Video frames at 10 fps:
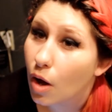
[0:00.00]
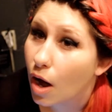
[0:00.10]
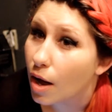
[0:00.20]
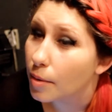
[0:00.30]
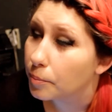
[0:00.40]

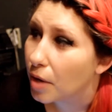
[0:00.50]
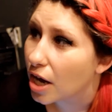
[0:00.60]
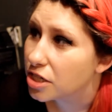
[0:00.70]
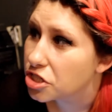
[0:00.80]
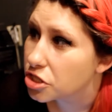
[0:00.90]

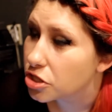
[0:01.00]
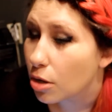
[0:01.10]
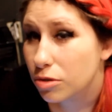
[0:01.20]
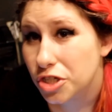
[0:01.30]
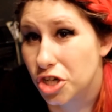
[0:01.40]
I just
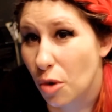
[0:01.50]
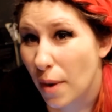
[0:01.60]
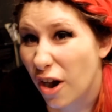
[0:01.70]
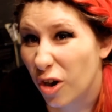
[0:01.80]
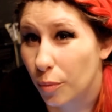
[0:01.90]
don't show
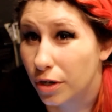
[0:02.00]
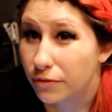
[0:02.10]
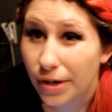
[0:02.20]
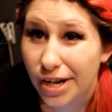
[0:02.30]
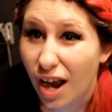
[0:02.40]
my artwork
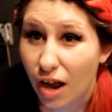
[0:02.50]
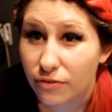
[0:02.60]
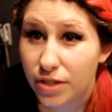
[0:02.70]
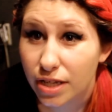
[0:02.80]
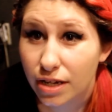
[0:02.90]
very
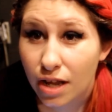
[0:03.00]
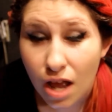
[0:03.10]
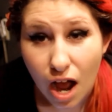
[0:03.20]
often.